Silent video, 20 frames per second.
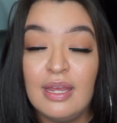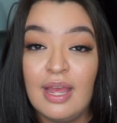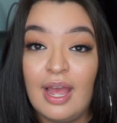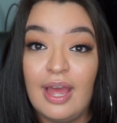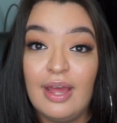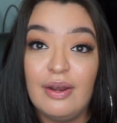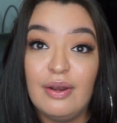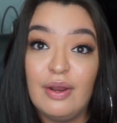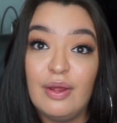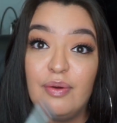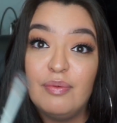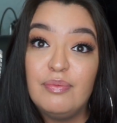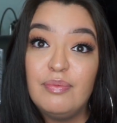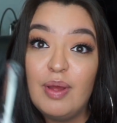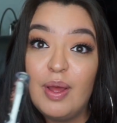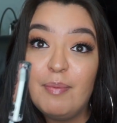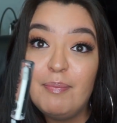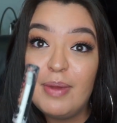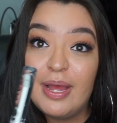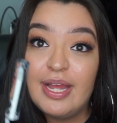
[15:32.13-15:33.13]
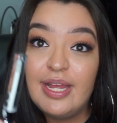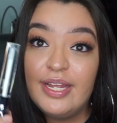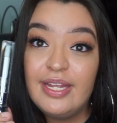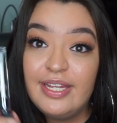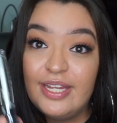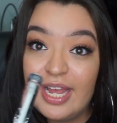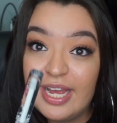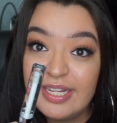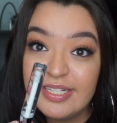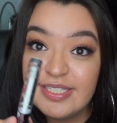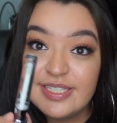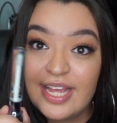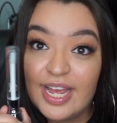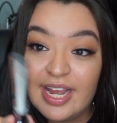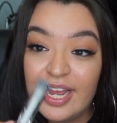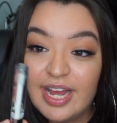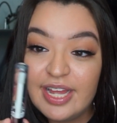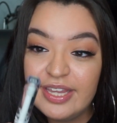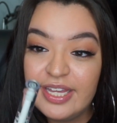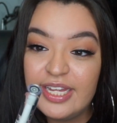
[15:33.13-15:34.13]
I don't know yes, I
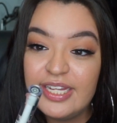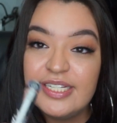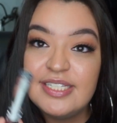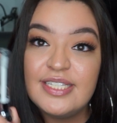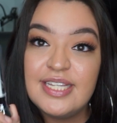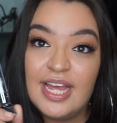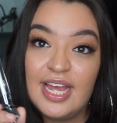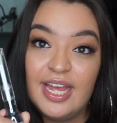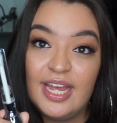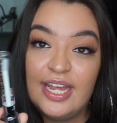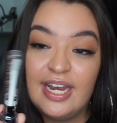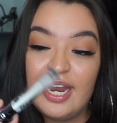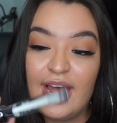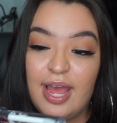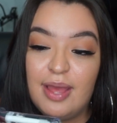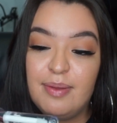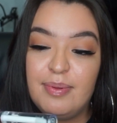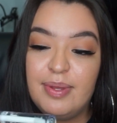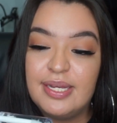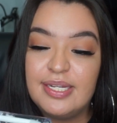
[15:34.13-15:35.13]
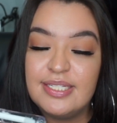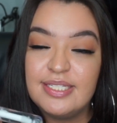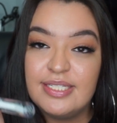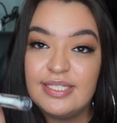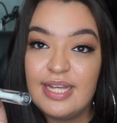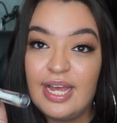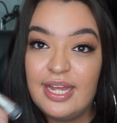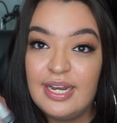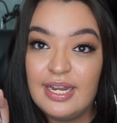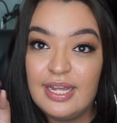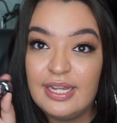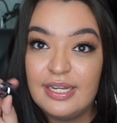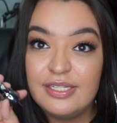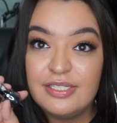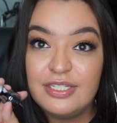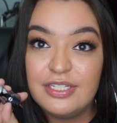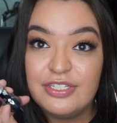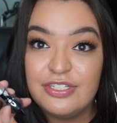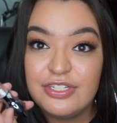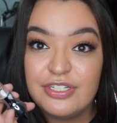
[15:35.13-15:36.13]
got this and I'm excited
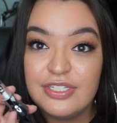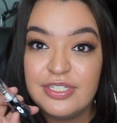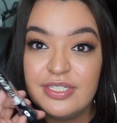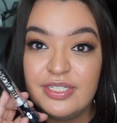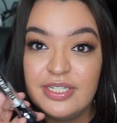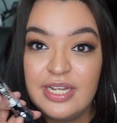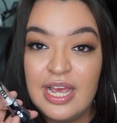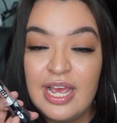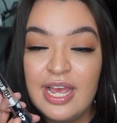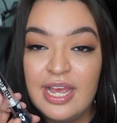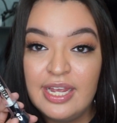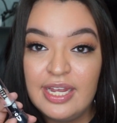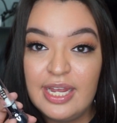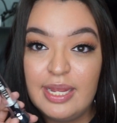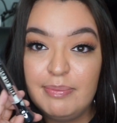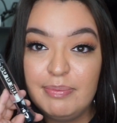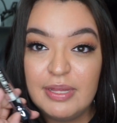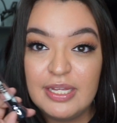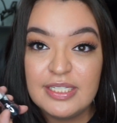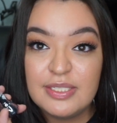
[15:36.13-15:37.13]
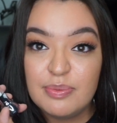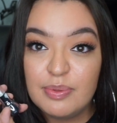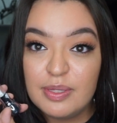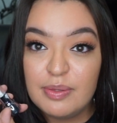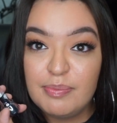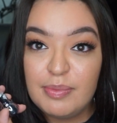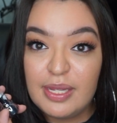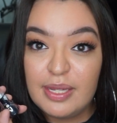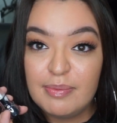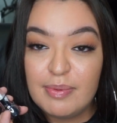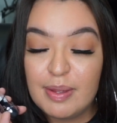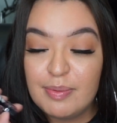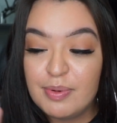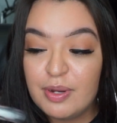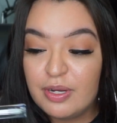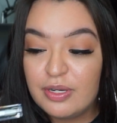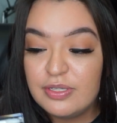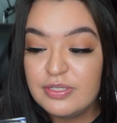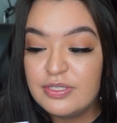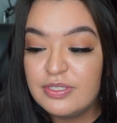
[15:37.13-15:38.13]
to just keep this with me in my
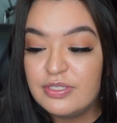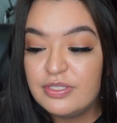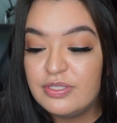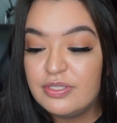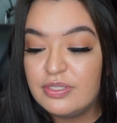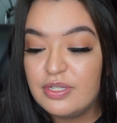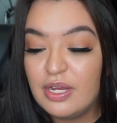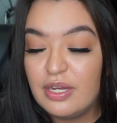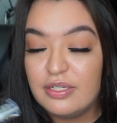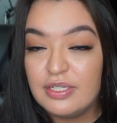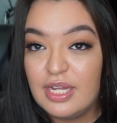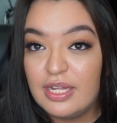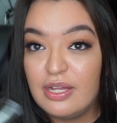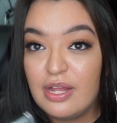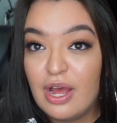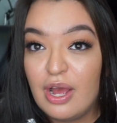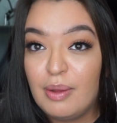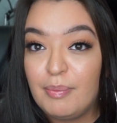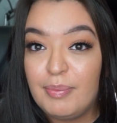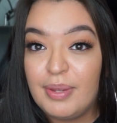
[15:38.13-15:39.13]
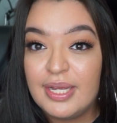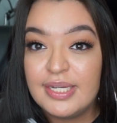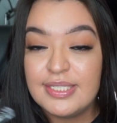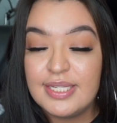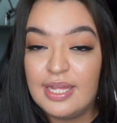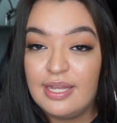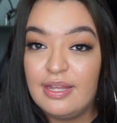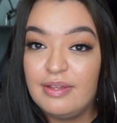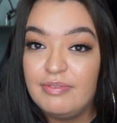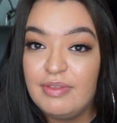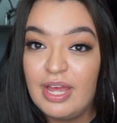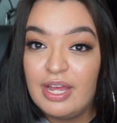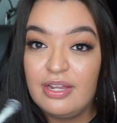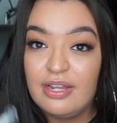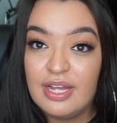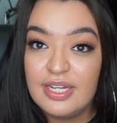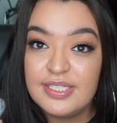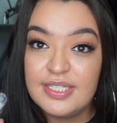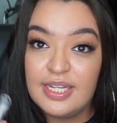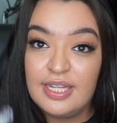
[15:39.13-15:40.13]
purse all day long because I love that
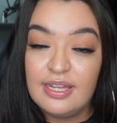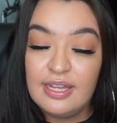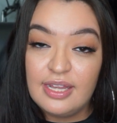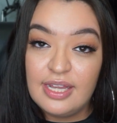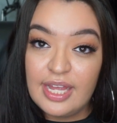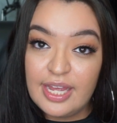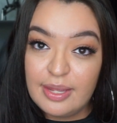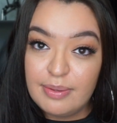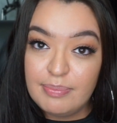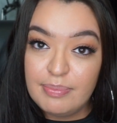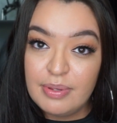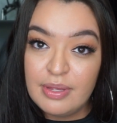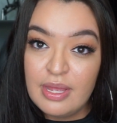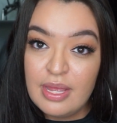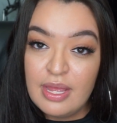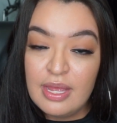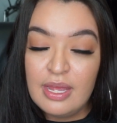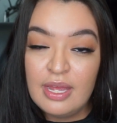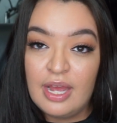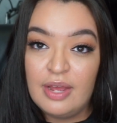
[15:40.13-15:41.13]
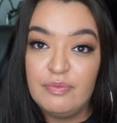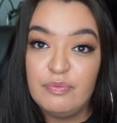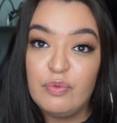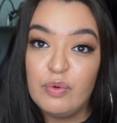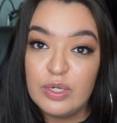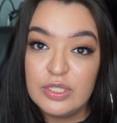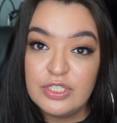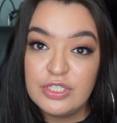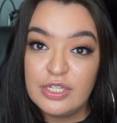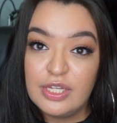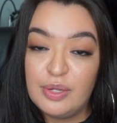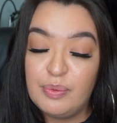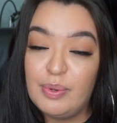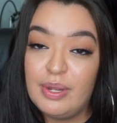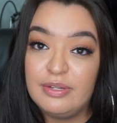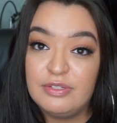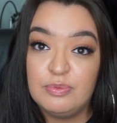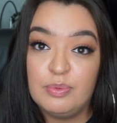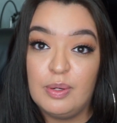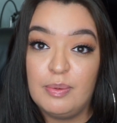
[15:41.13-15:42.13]
glossy lip. Unfortunately, we
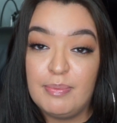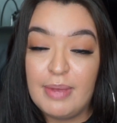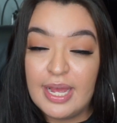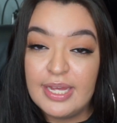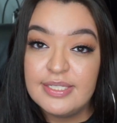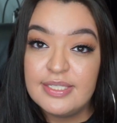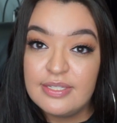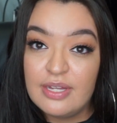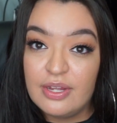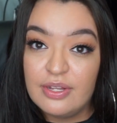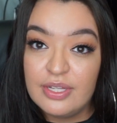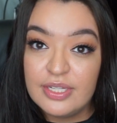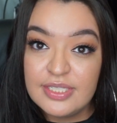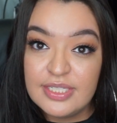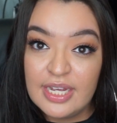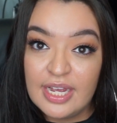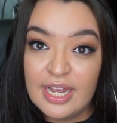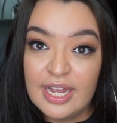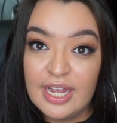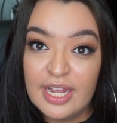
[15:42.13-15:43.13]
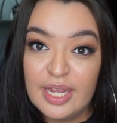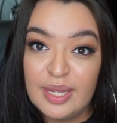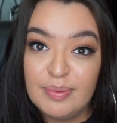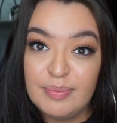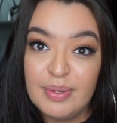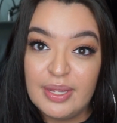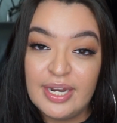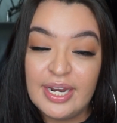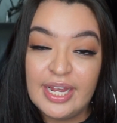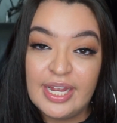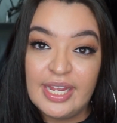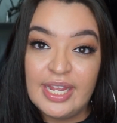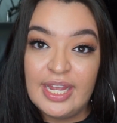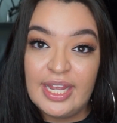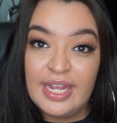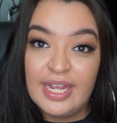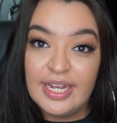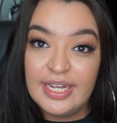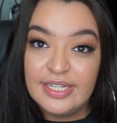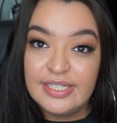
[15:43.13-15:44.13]
have to wear masks all the time and I
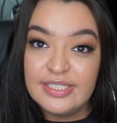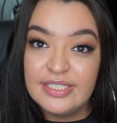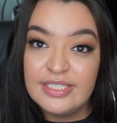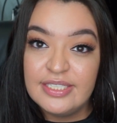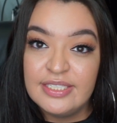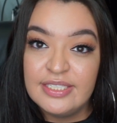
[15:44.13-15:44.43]
can't